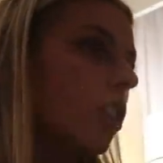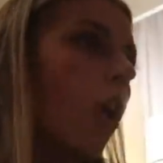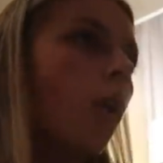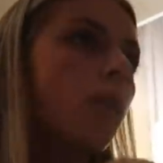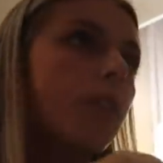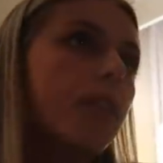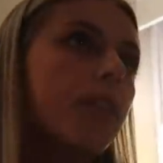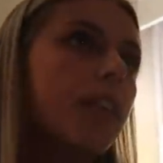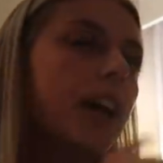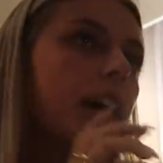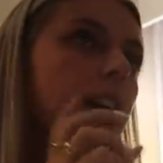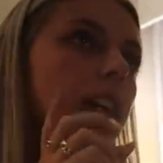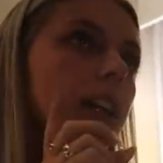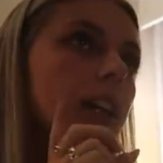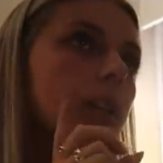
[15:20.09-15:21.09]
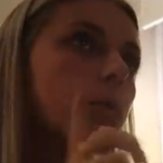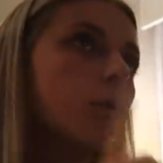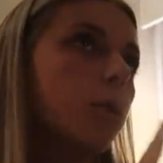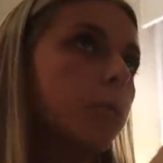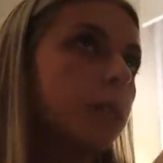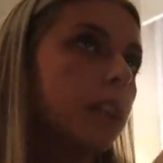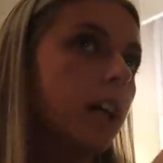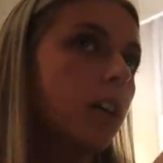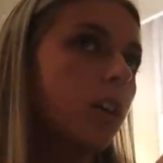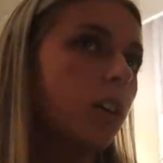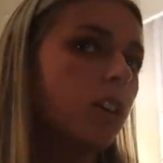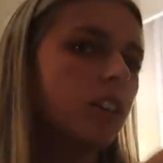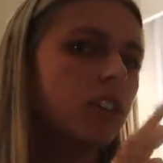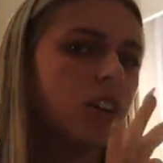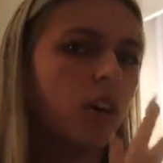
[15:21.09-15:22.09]
don't think it will be that
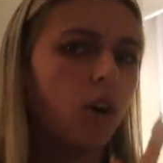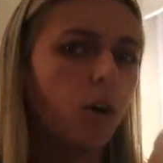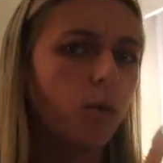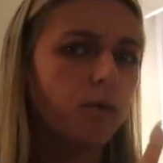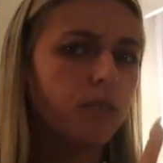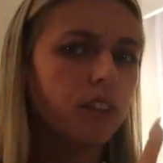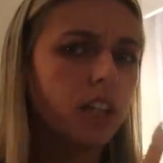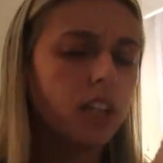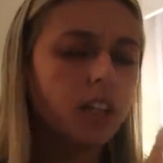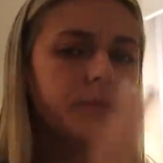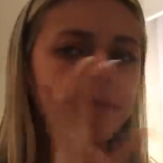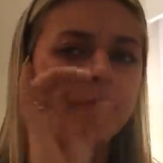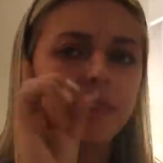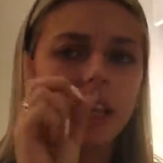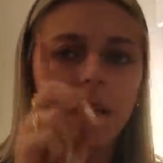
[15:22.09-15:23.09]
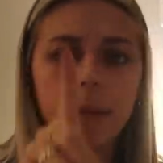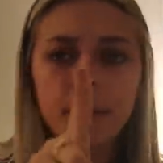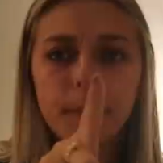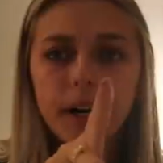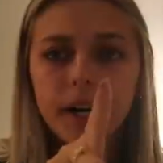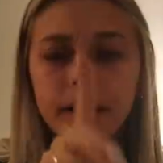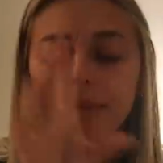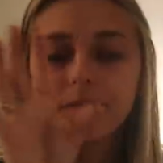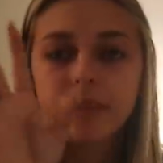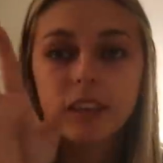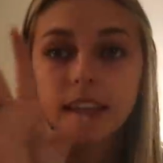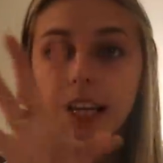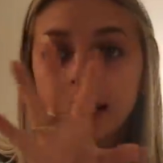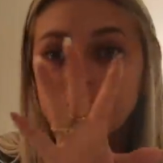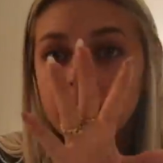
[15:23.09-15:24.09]
hard, hopefully, but
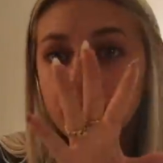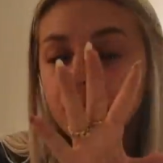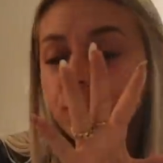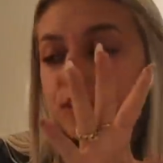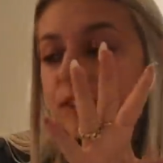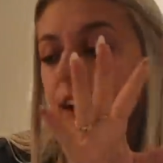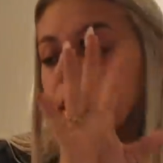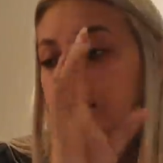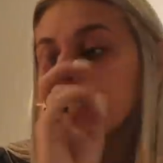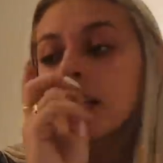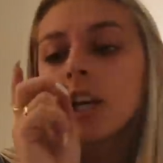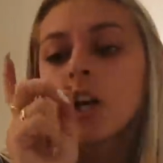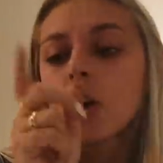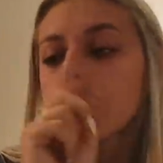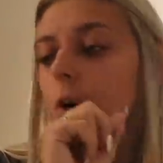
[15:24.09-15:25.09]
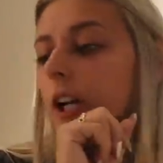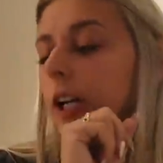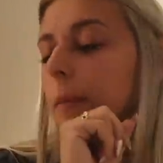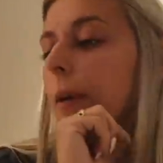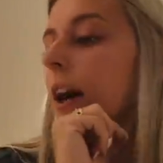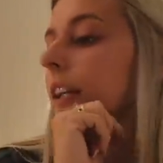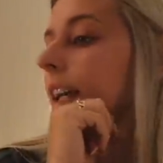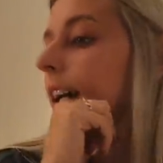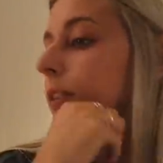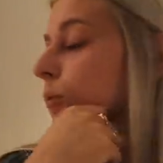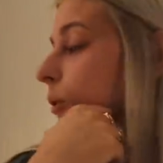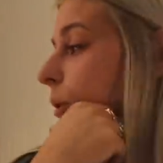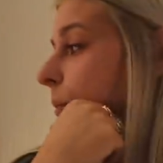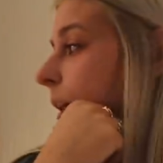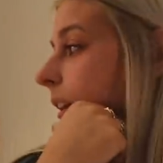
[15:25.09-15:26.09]
that's after the fact. We're gonna podcast.
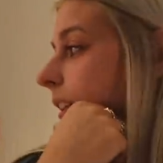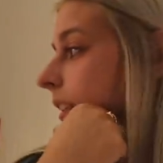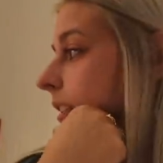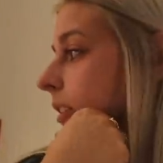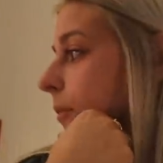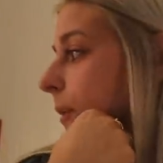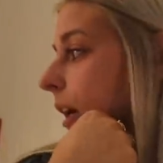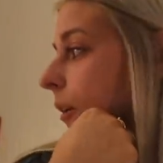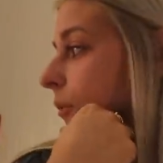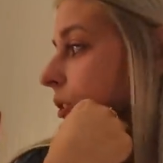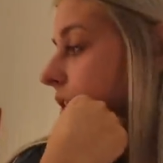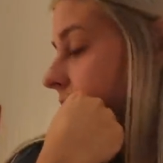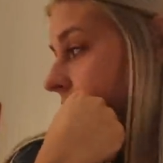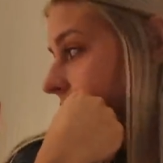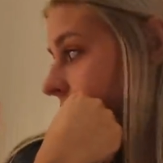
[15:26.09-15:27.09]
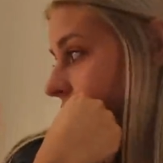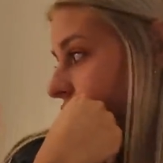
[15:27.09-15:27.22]
What are we podcasting about? We're just gonna